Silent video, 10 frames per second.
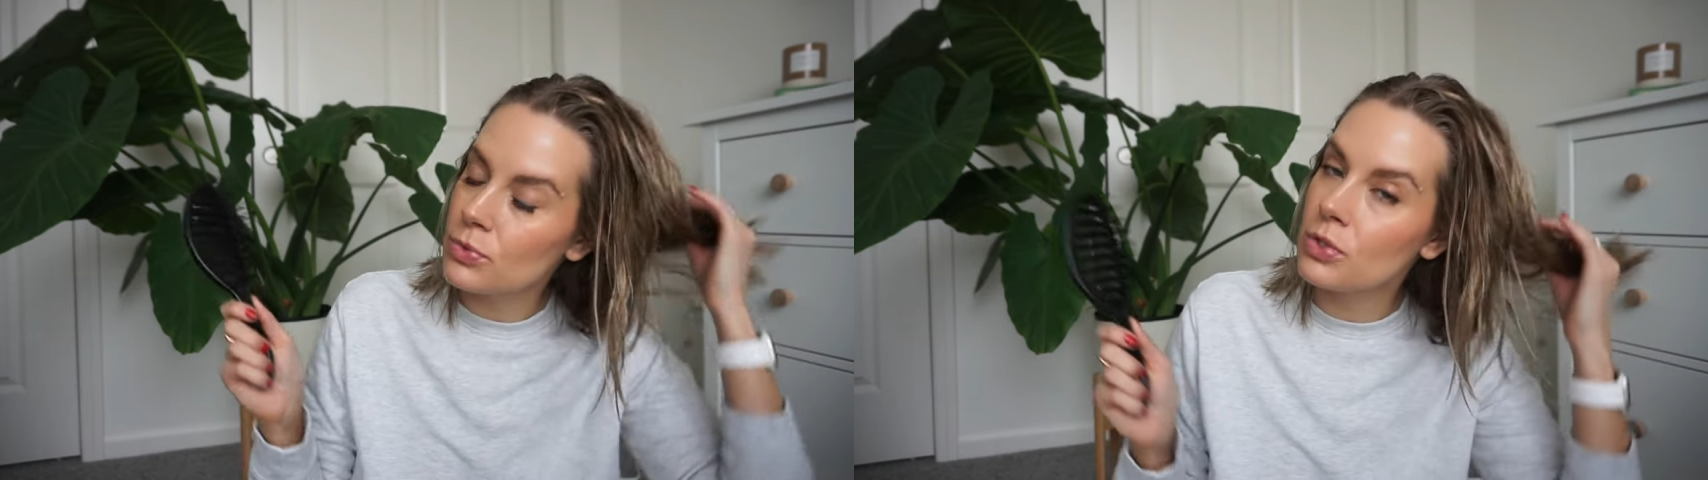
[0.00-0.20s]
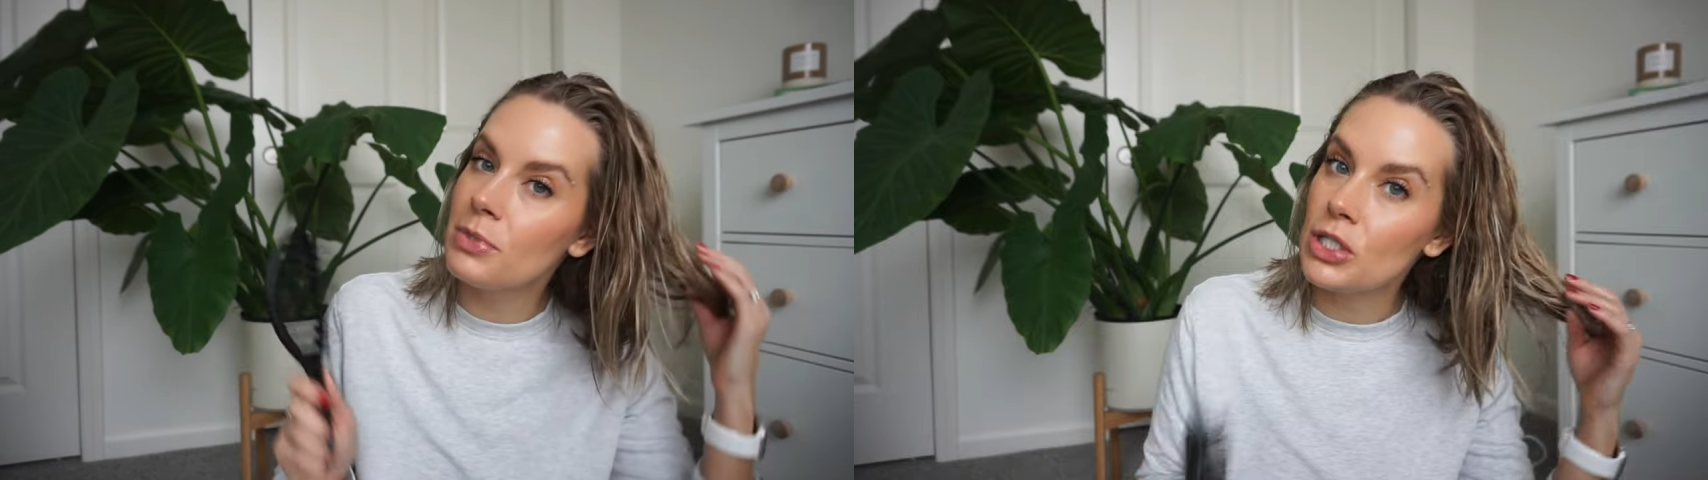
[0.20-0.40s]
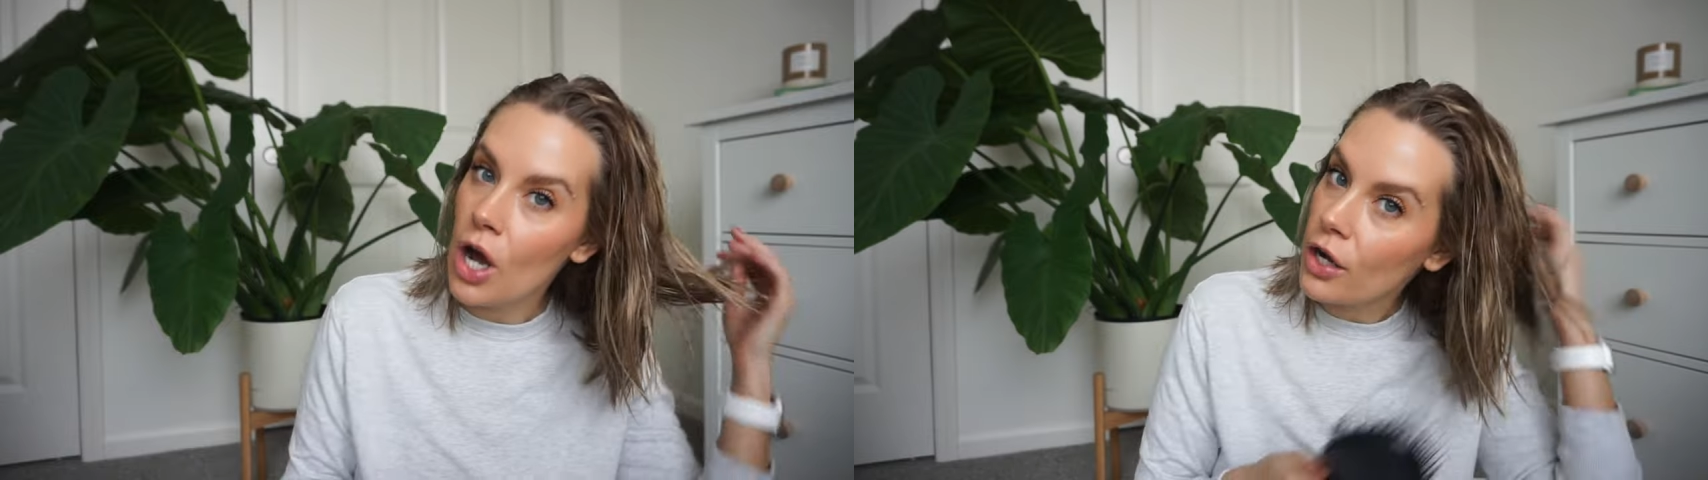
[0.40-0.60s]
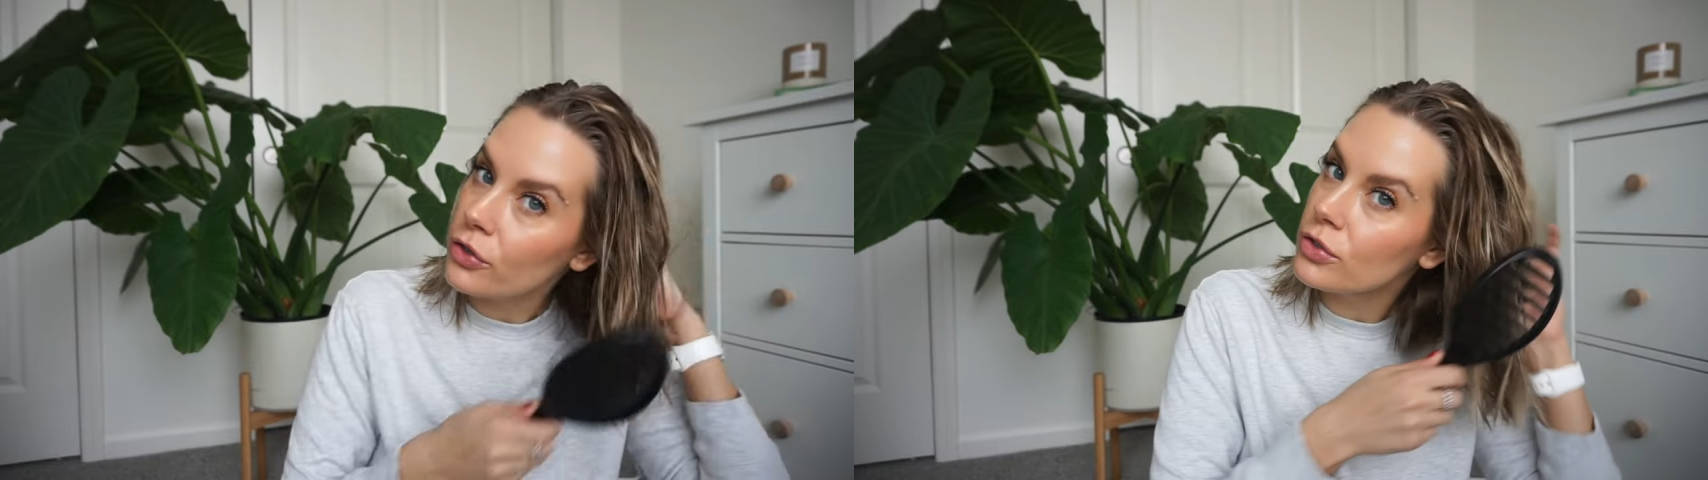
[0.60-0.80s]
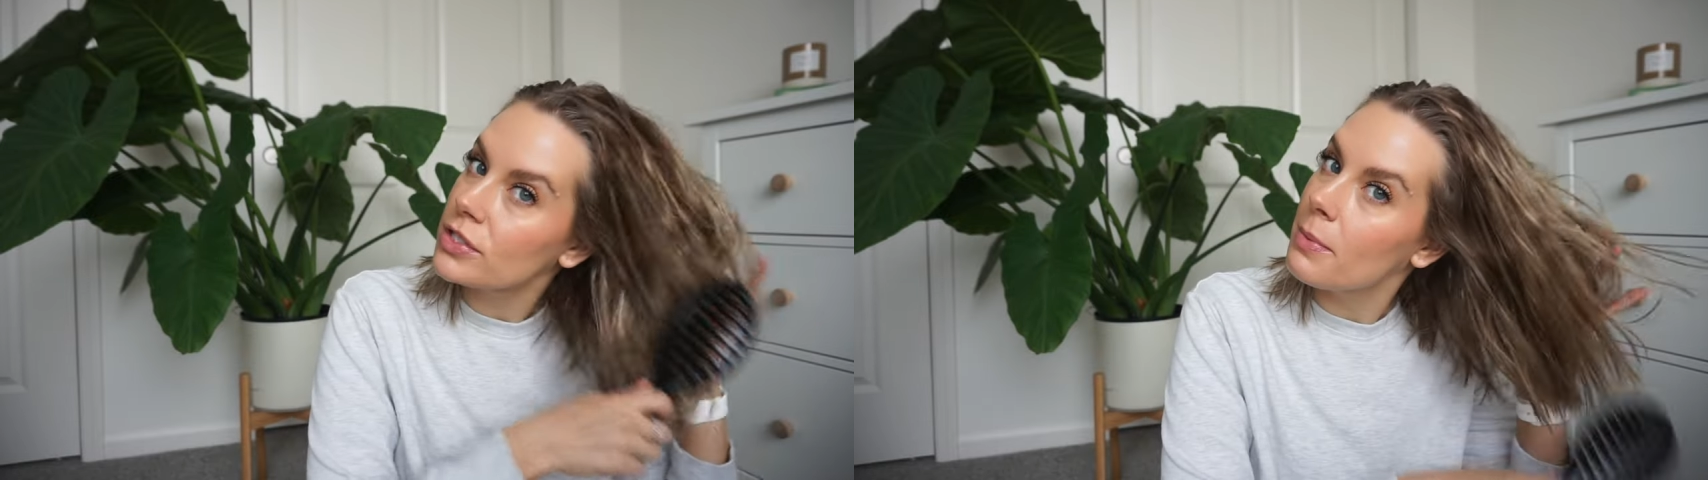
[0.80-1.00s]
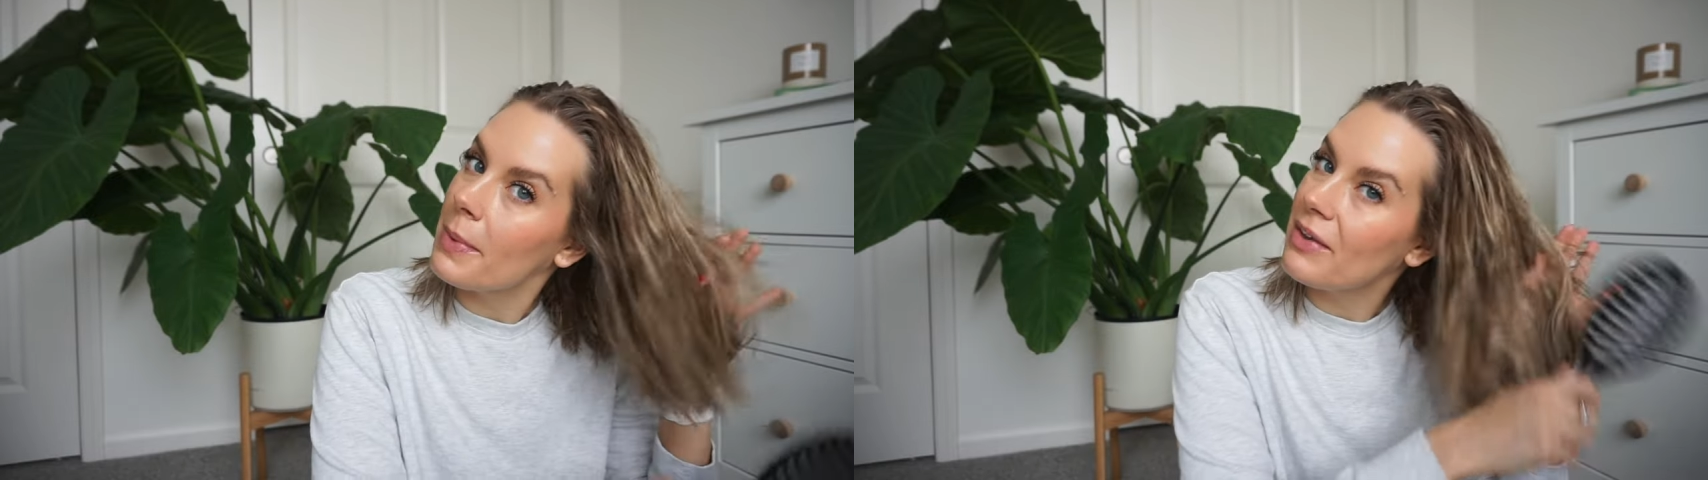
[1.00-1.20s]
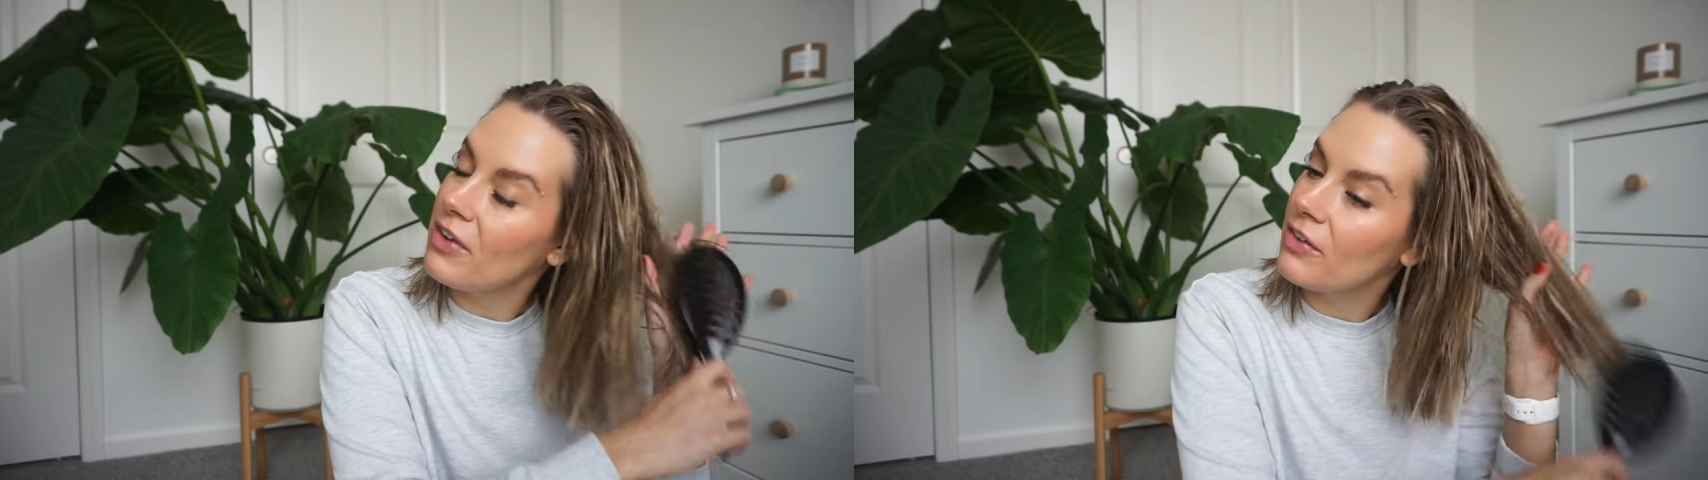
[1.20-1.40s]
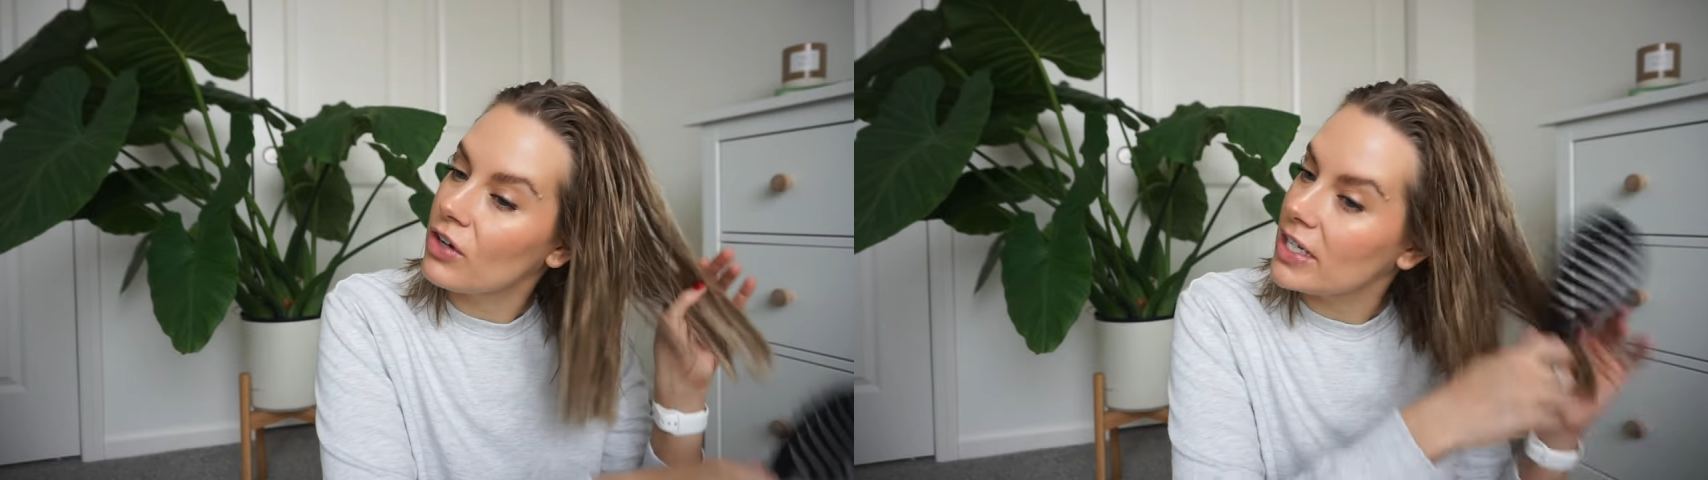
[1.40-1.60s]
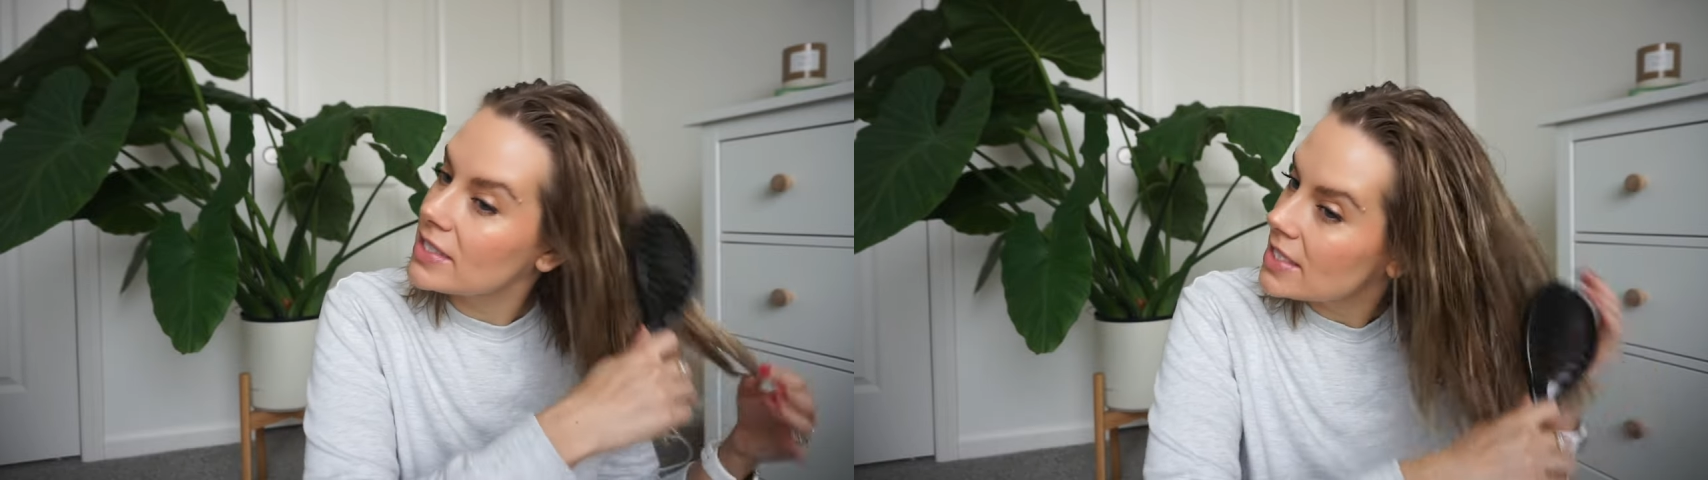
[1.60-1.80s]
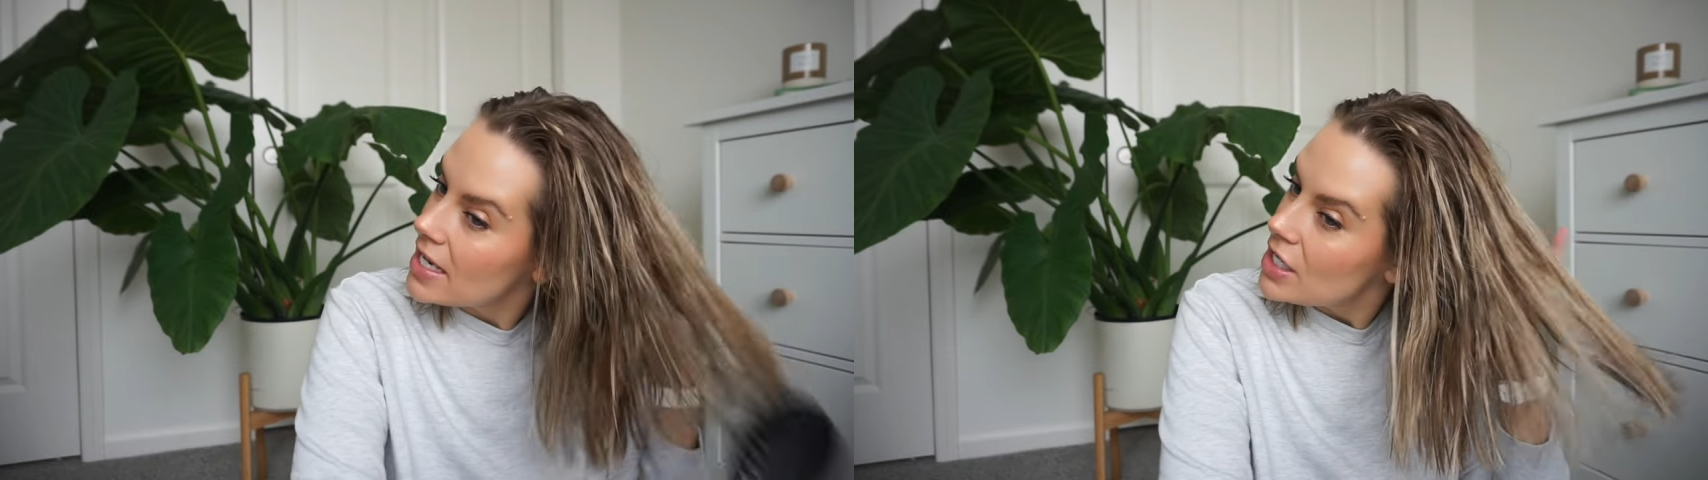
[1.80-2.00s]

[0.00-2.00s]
So I'm gonna talk through some of my favorites,